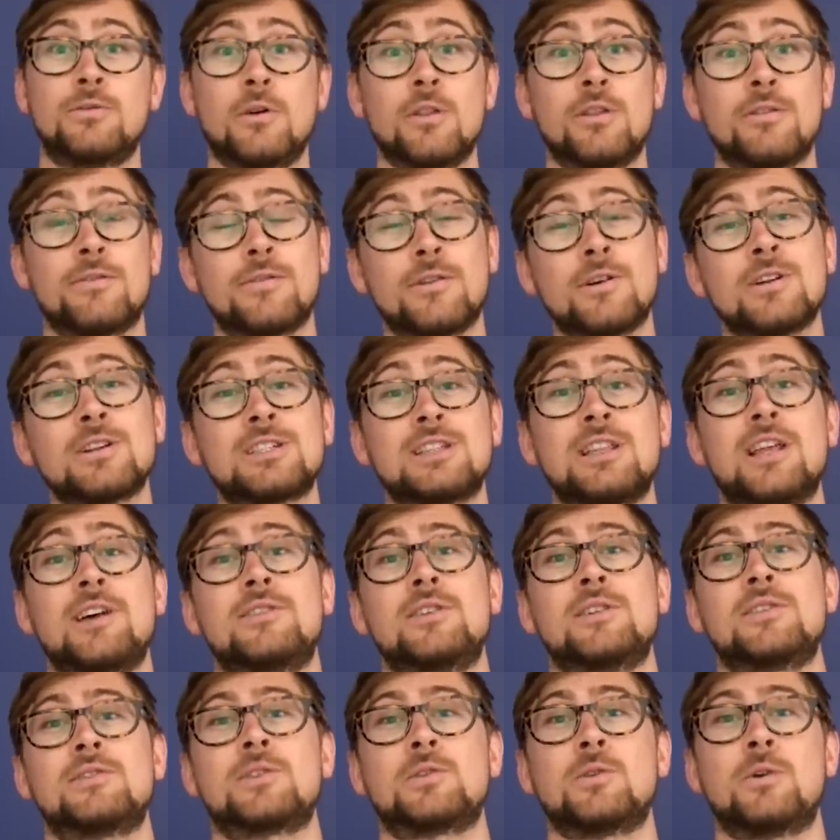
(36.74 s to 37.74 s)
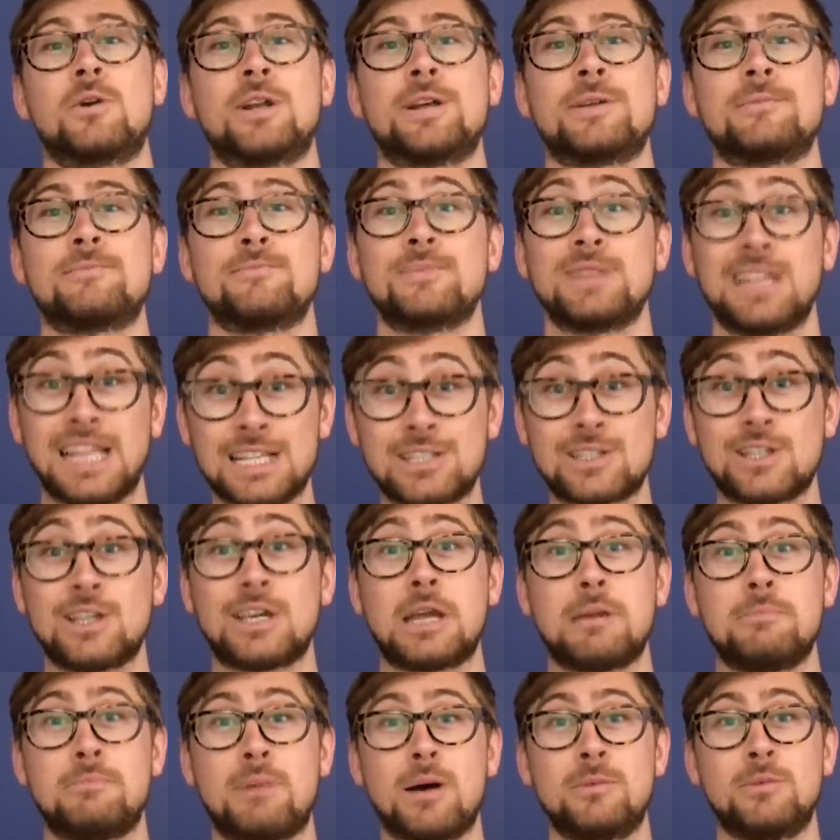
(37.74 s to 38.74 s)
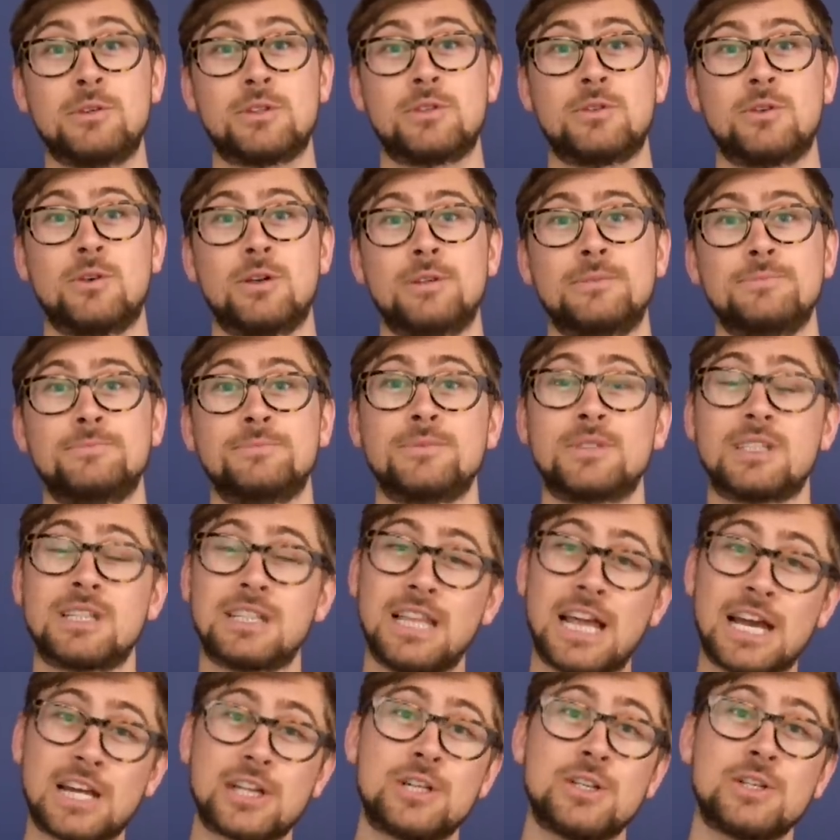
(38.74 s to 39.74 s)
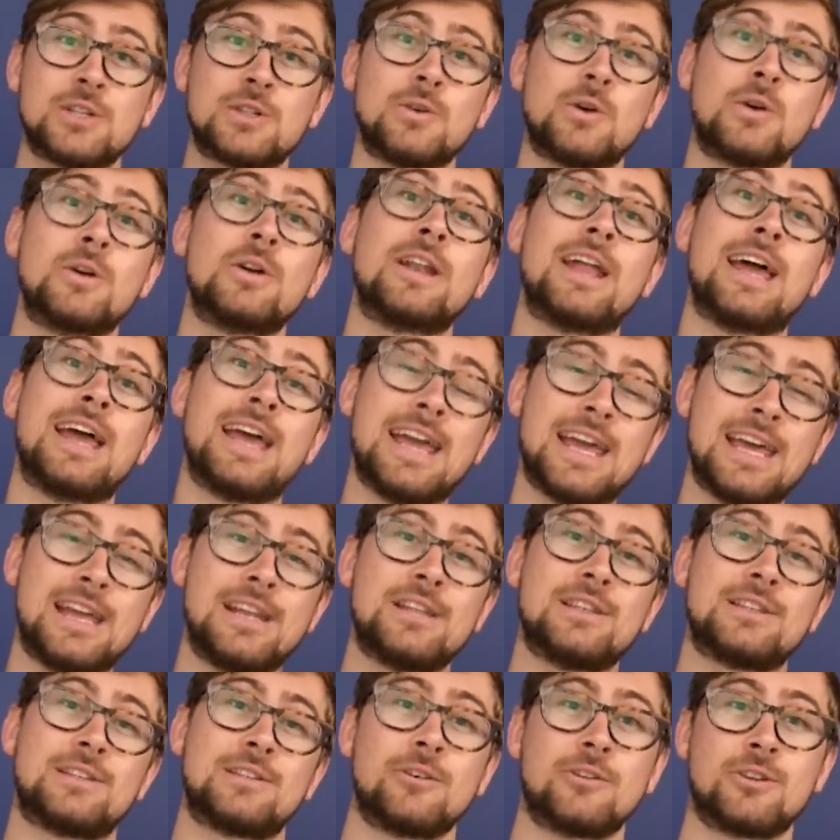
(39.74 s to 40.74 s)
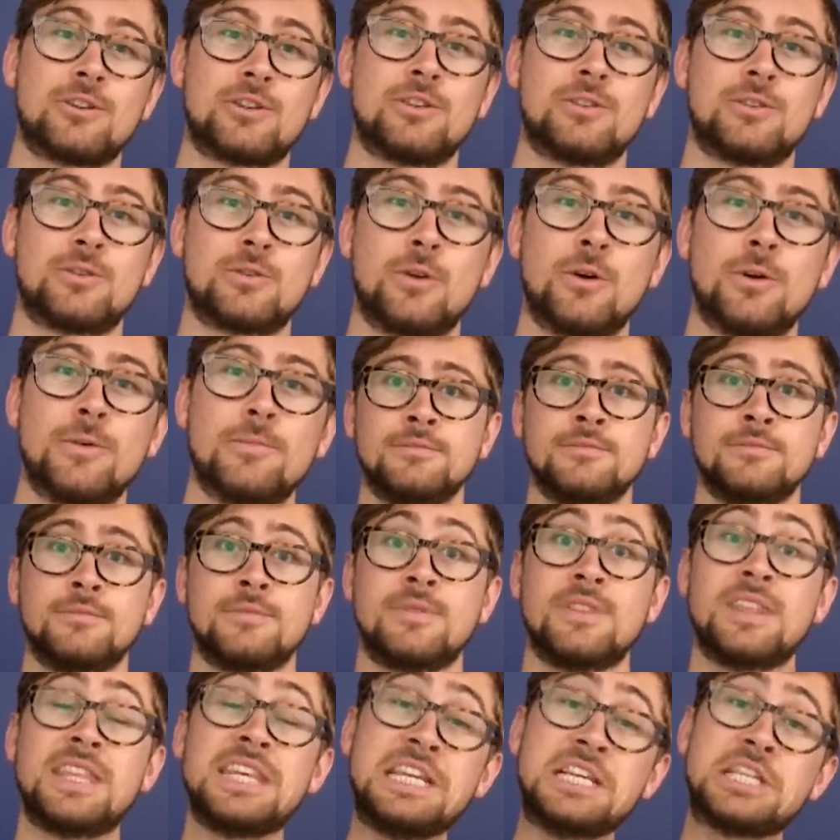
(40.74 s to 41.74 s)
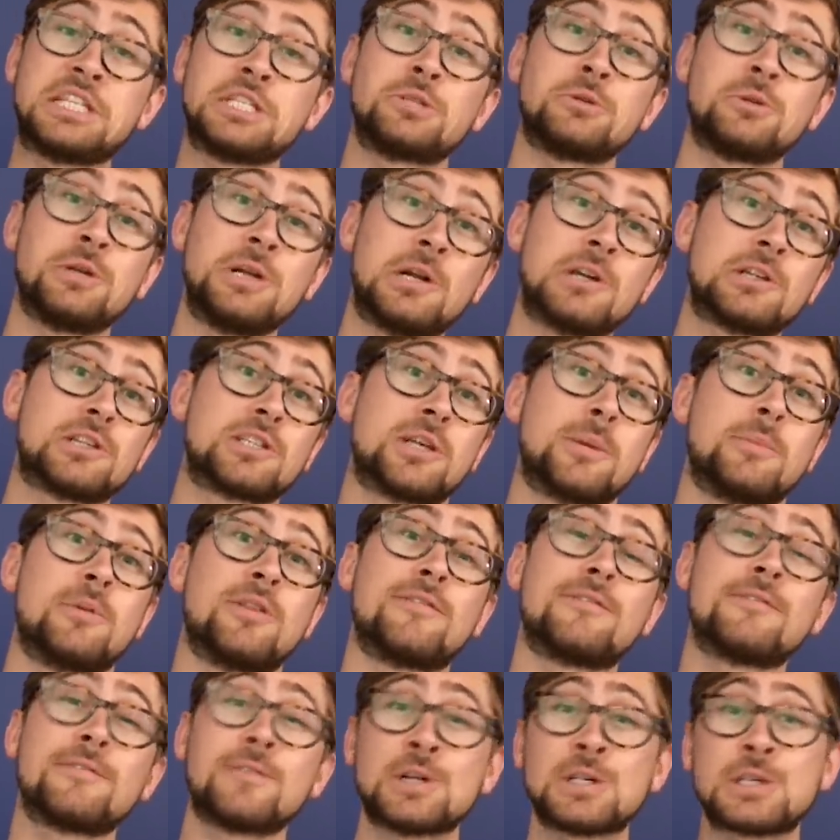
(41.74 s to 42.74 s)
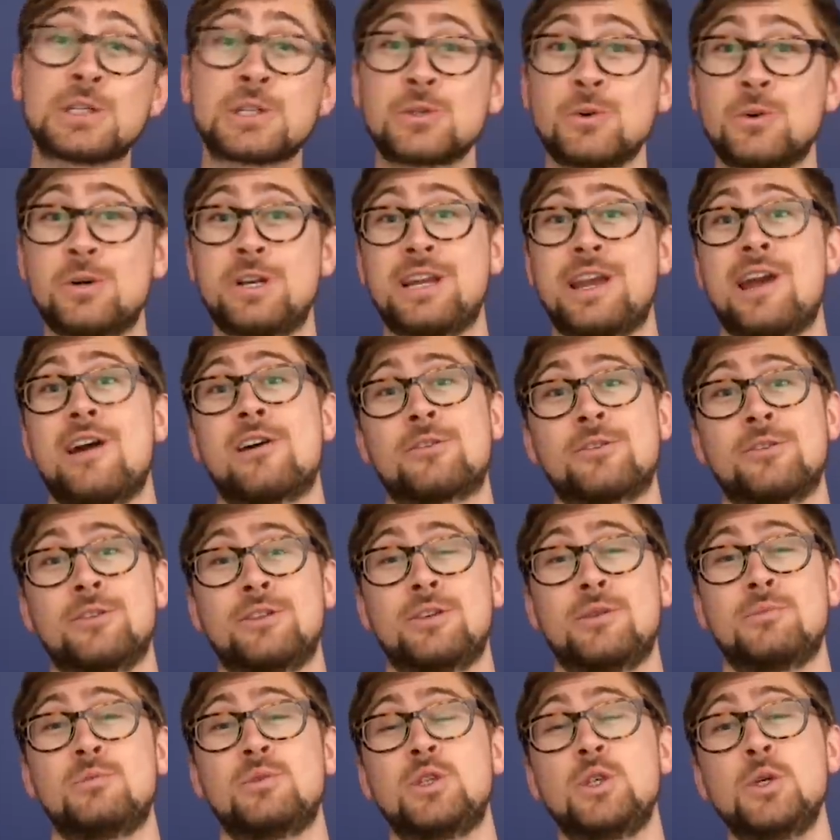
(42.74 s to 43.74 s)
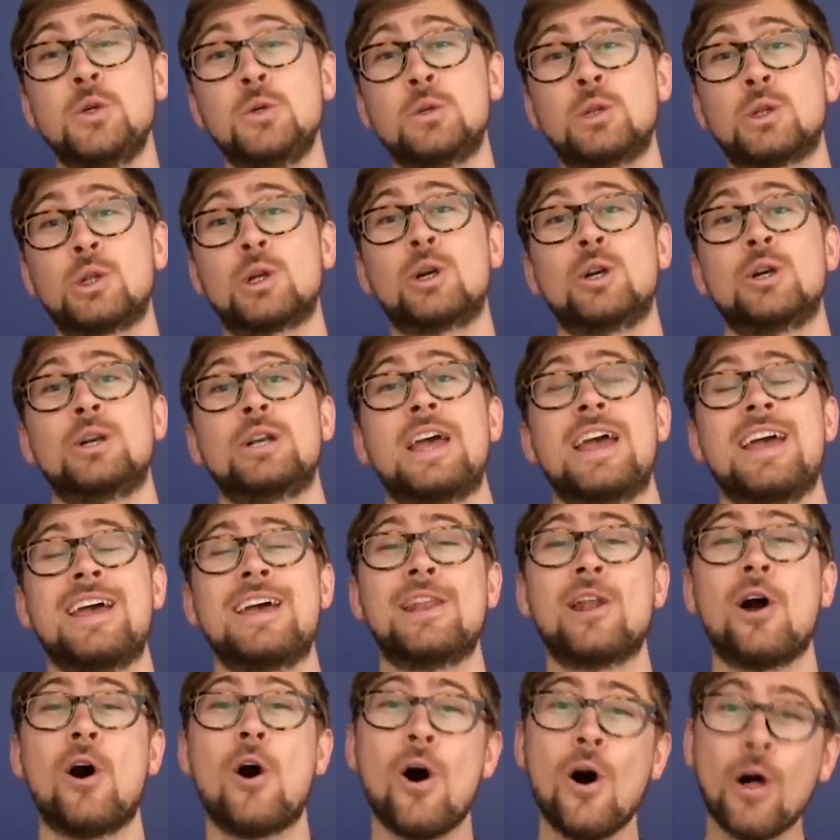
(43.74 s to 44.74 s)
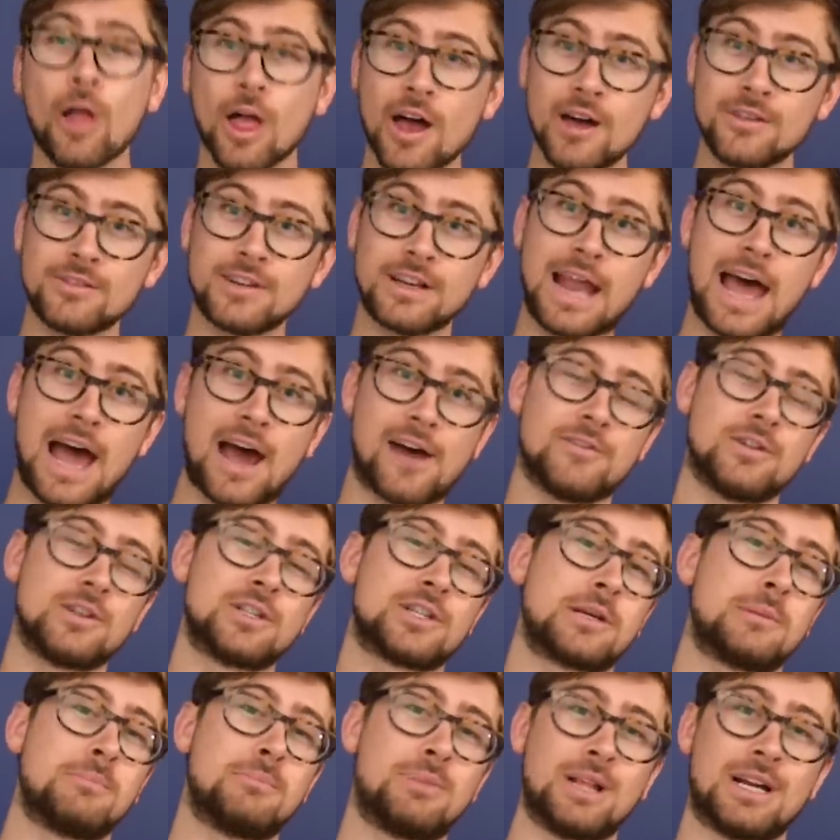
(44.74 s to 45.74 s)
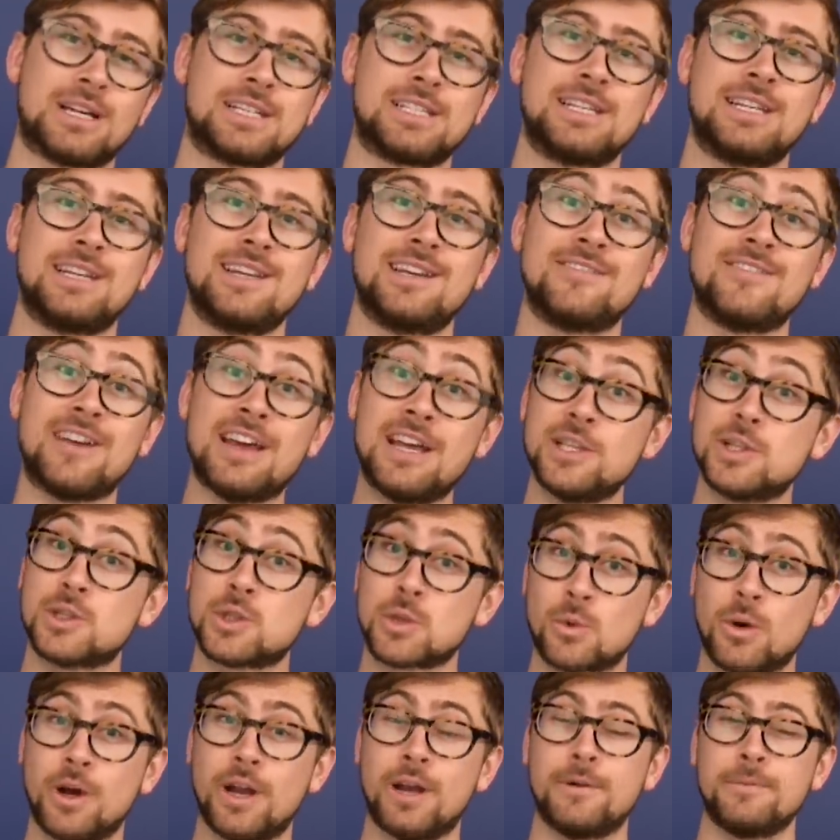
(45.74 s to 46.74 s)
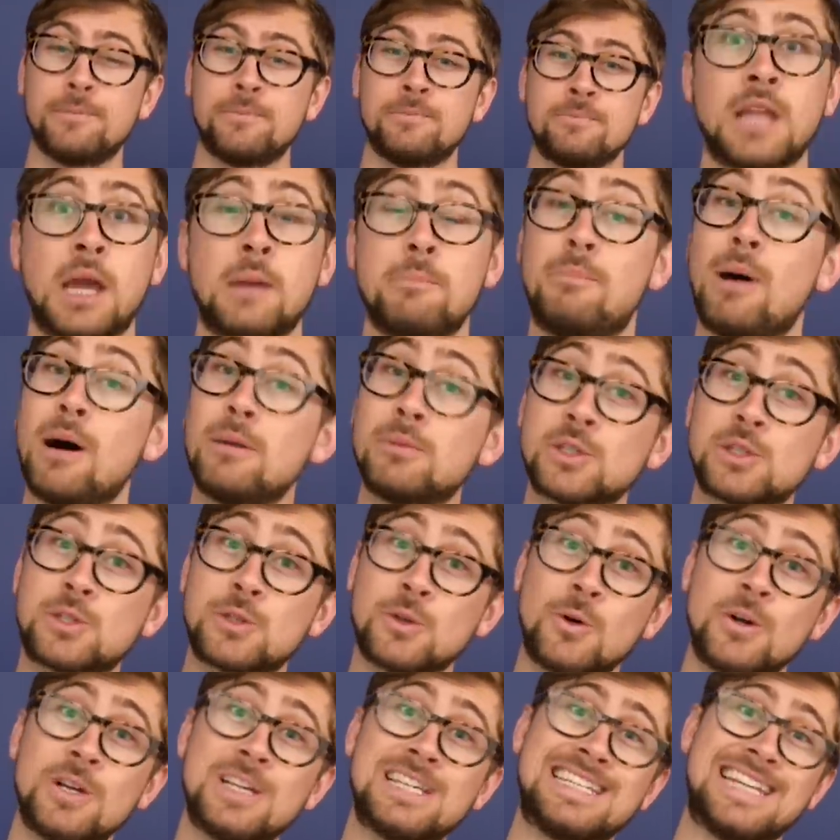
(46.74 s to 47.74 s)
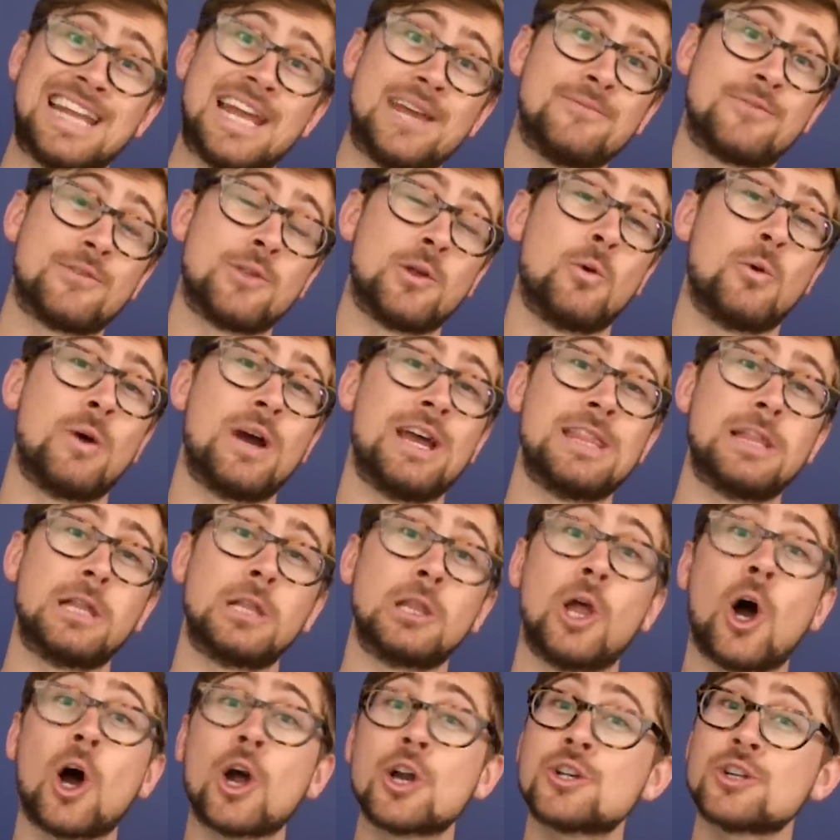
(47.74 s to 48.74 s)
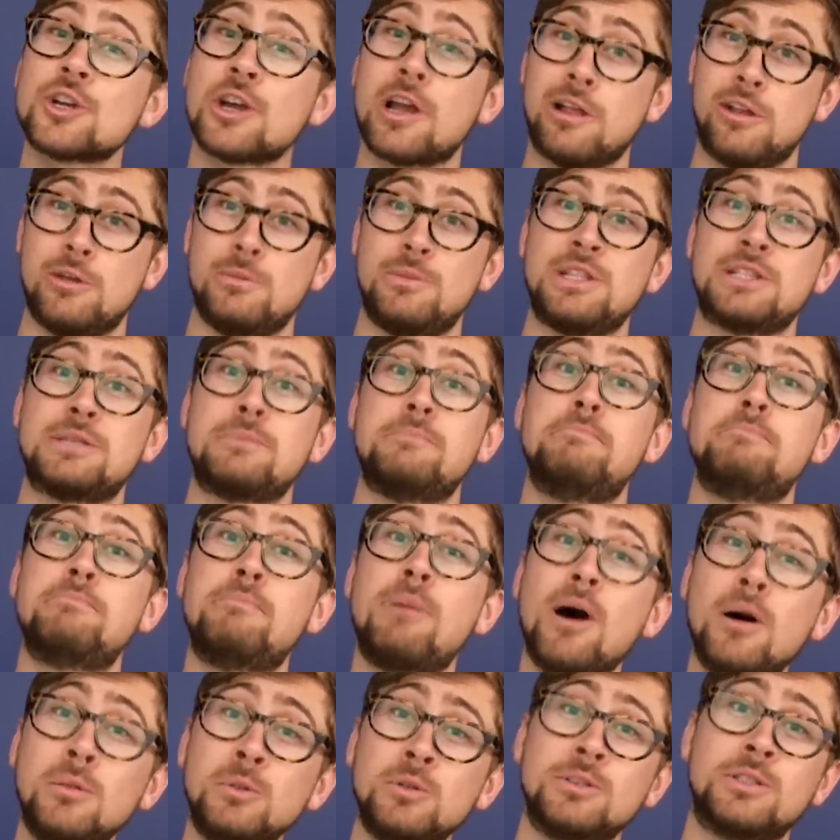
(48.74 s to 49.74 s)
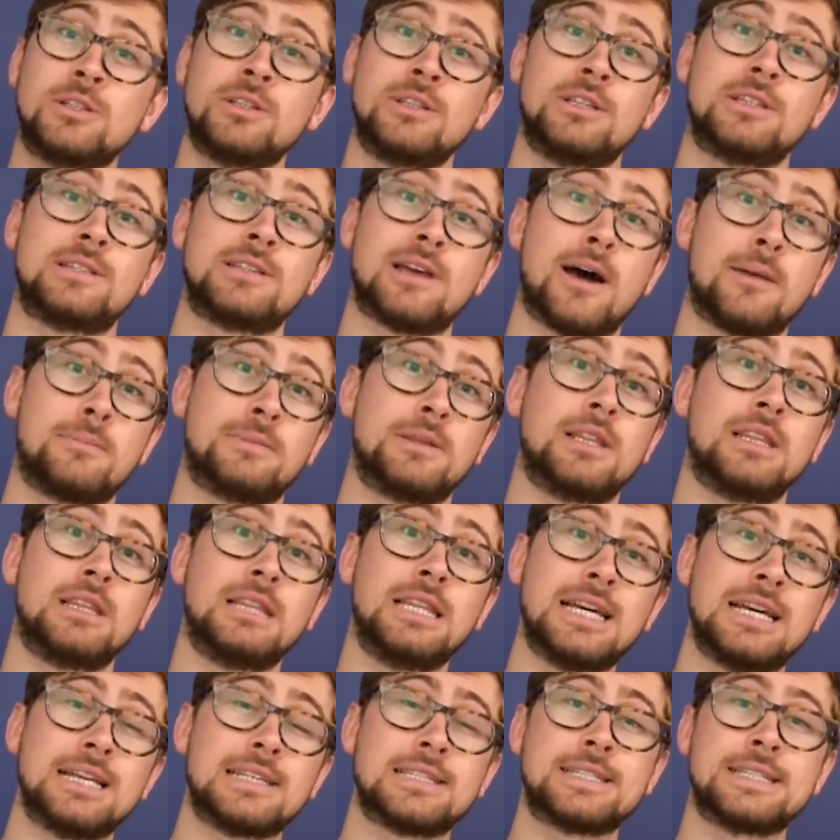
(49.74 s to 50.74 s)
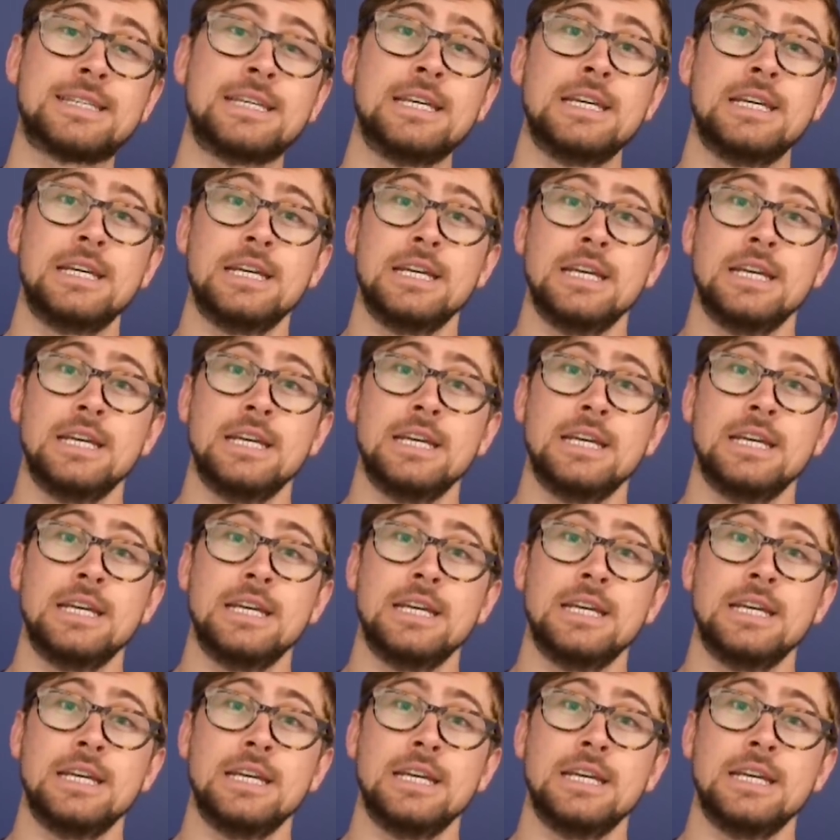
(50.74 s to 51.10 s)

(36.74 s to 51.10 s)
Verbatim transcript: for the first level of sorting, let's look at bubble sort, selection sort, and insertion sort. These three are some of the first sorting algorithms you'd learn and all have an average complexity of n squared. Bubble sort is named for the way the larger elements bubble to the top of the list.